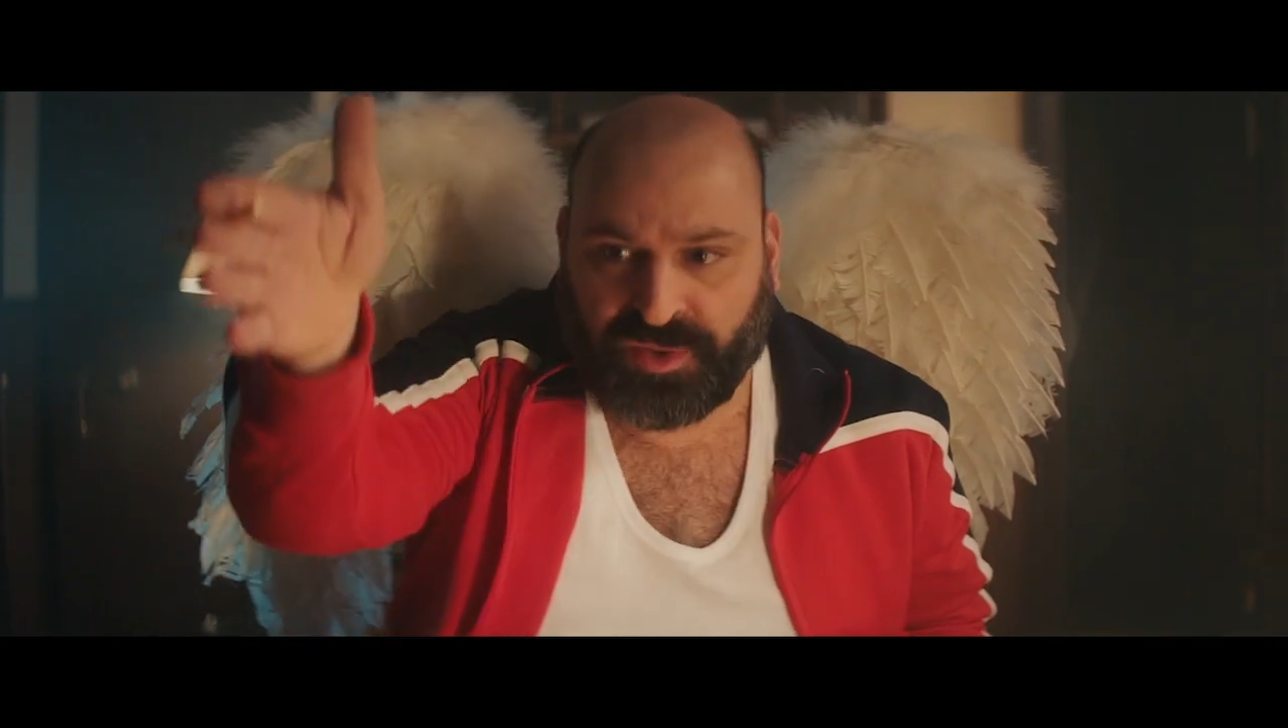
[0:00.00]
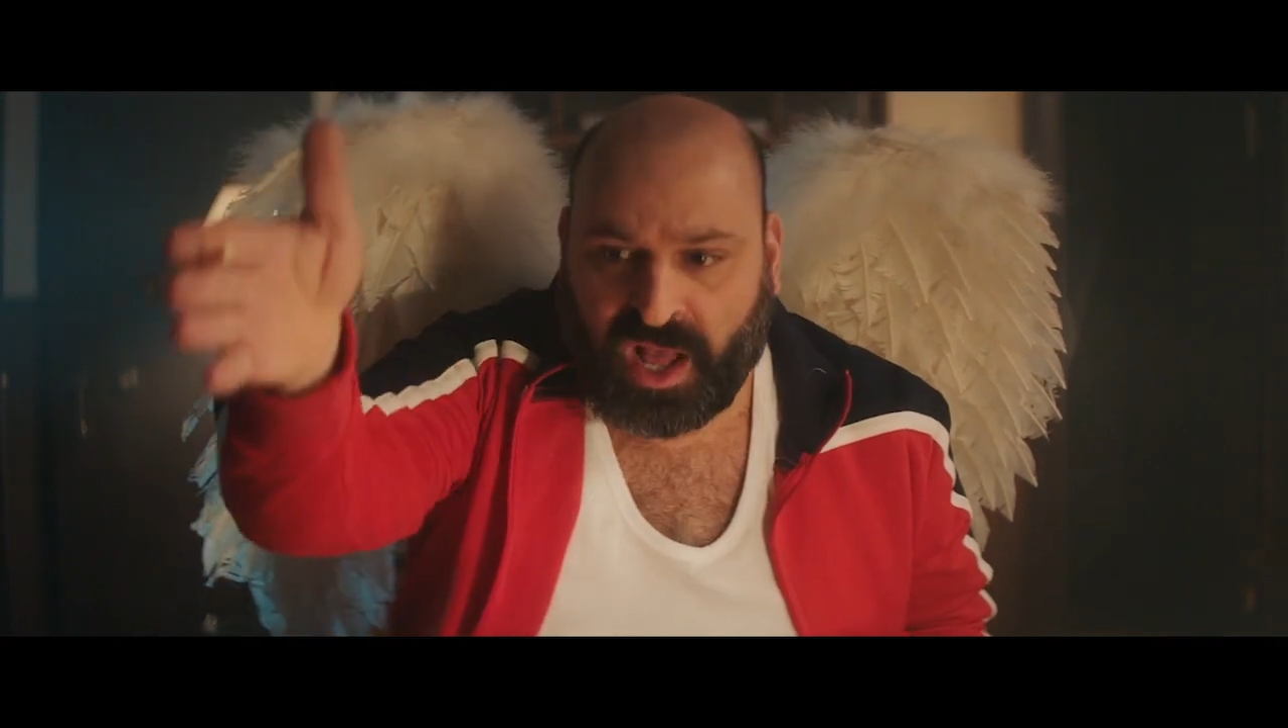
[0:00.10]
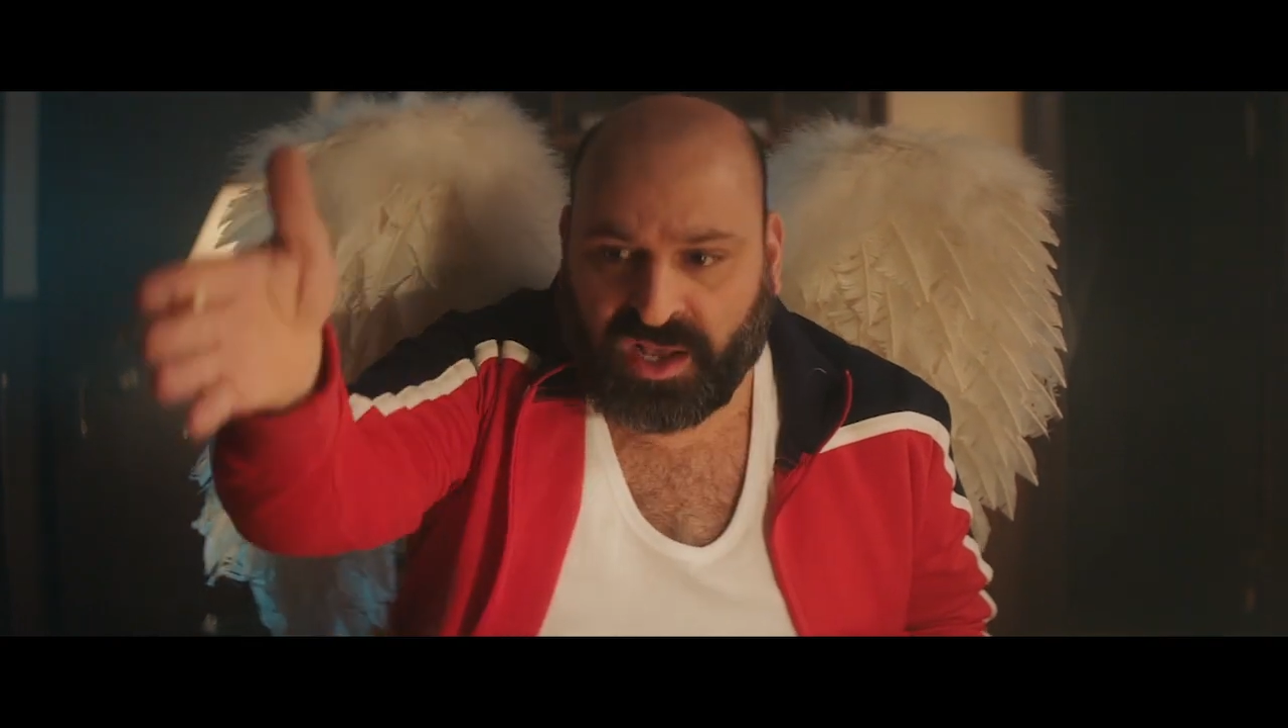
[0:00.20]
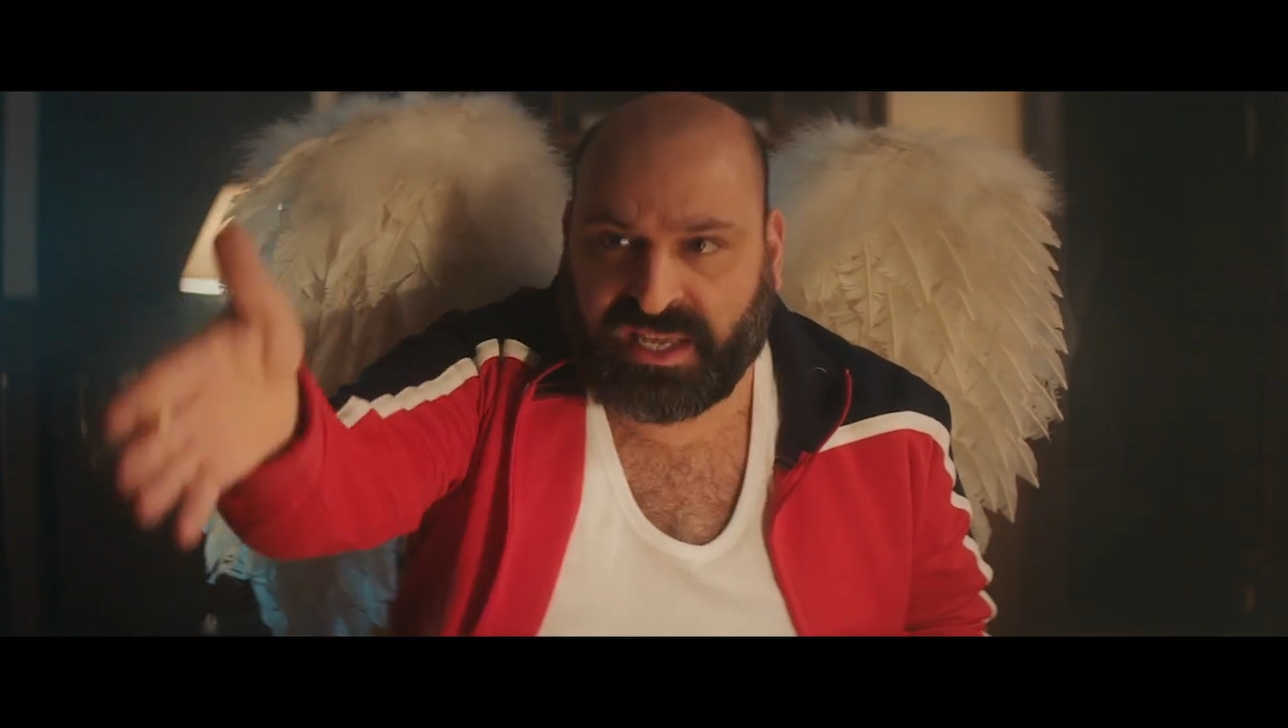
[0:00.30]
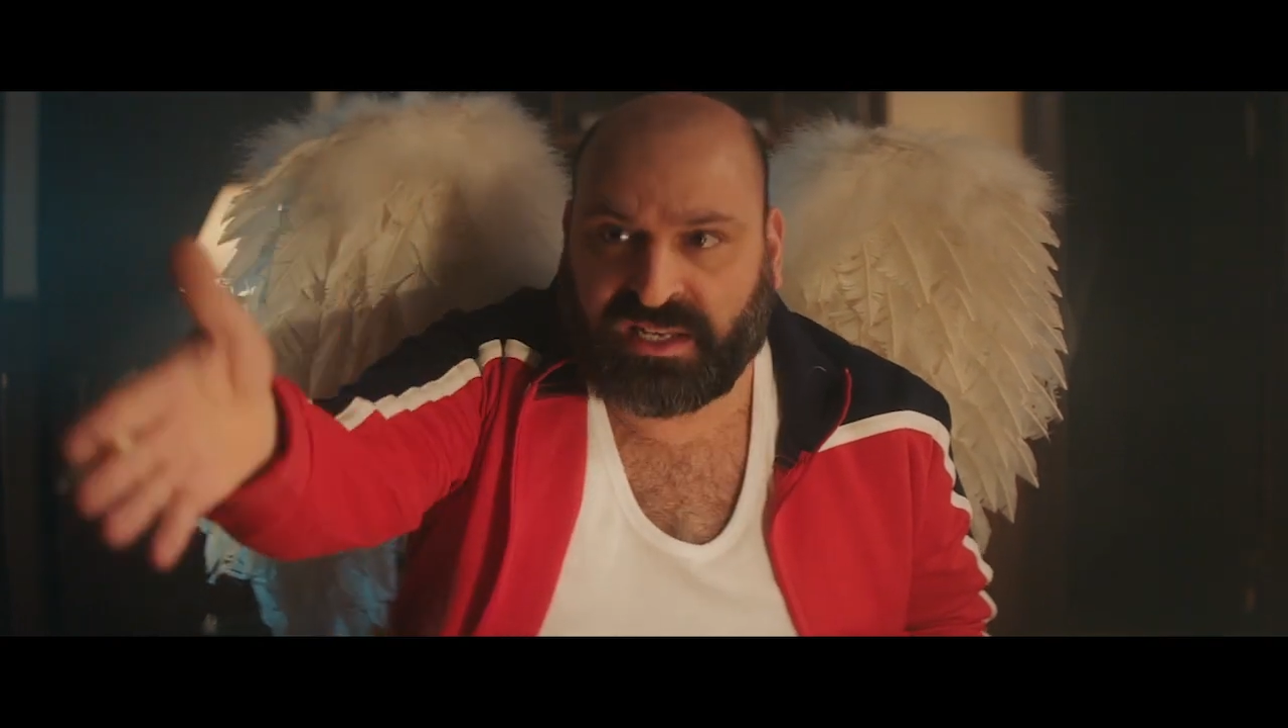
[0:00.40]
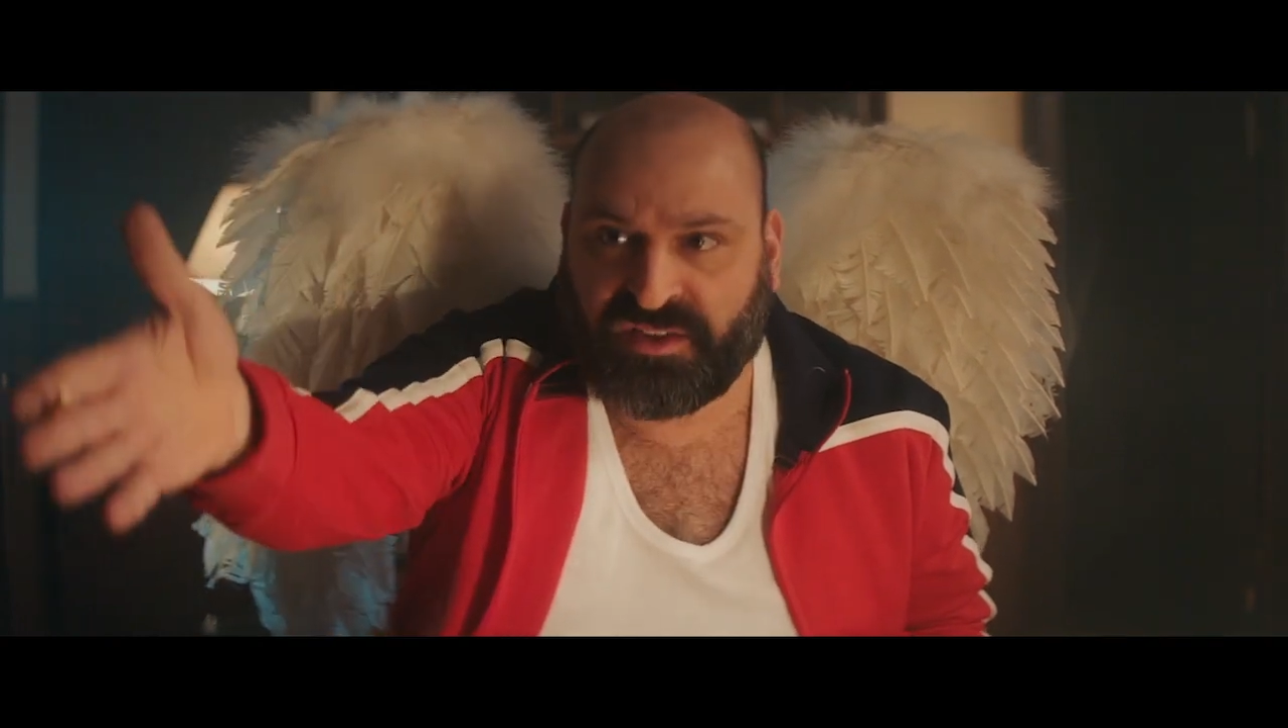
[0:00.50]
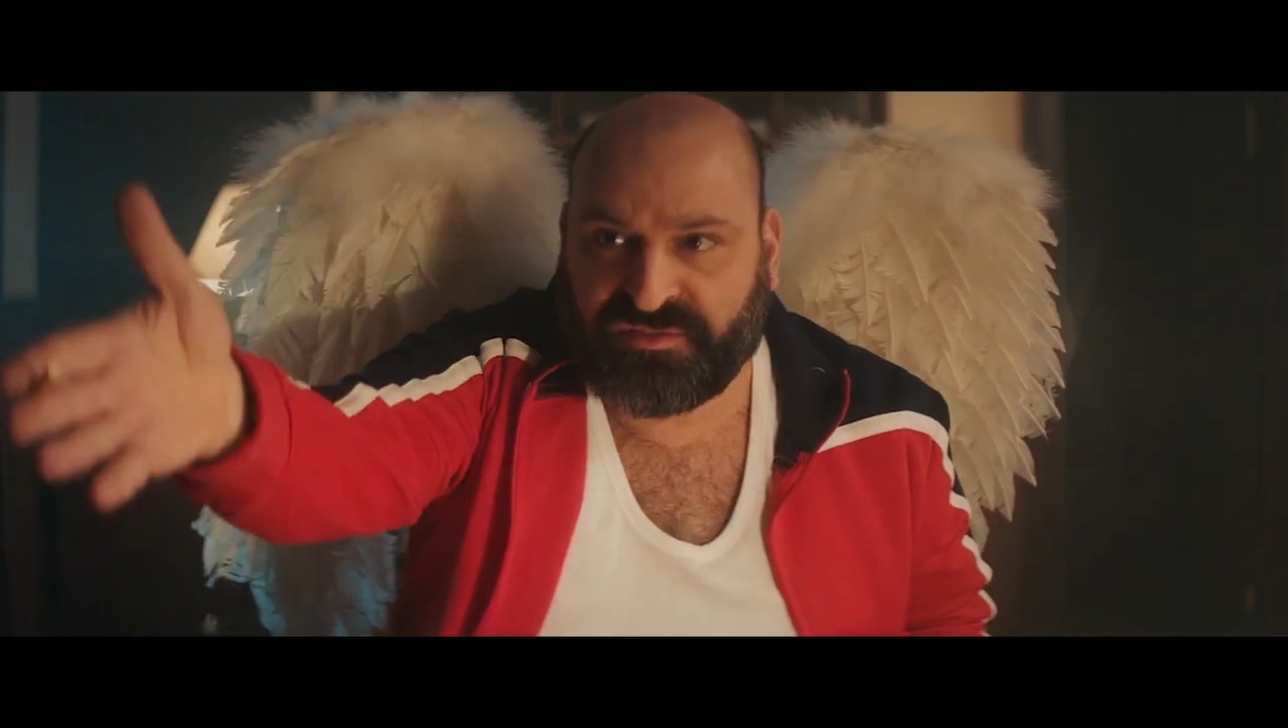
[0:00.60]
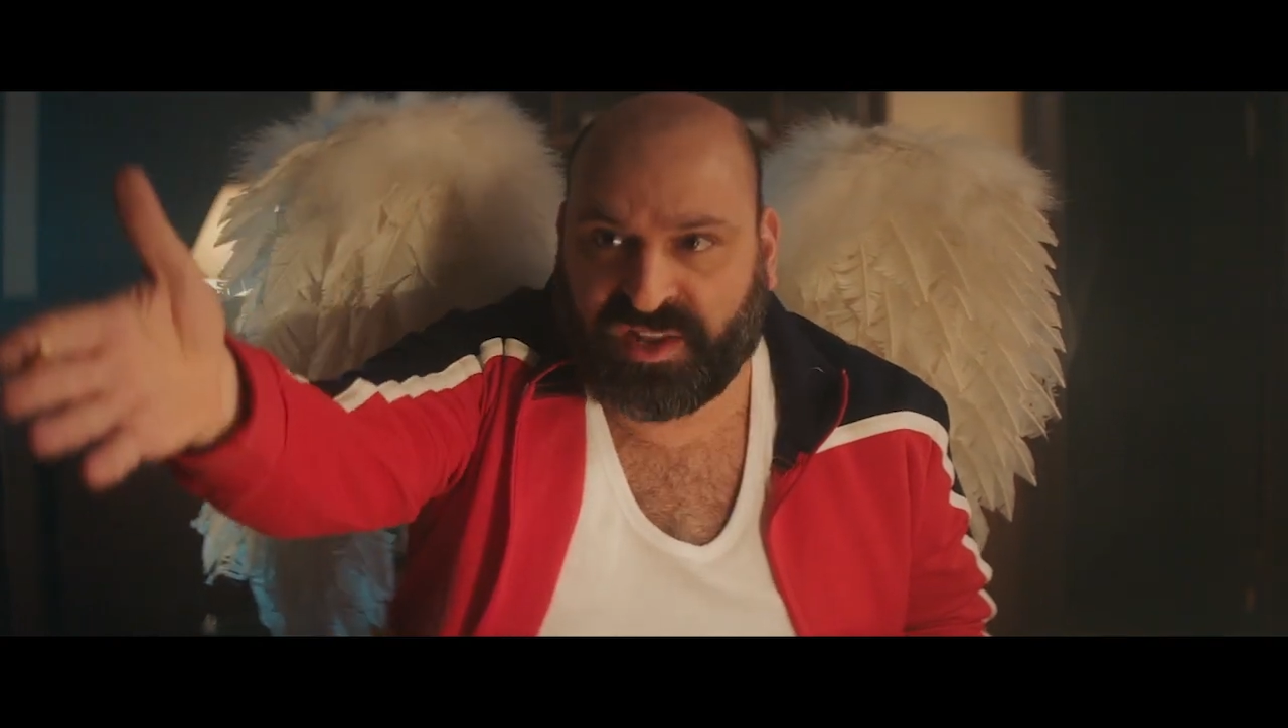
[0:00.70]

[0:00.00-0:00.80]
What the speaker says: Hunky Love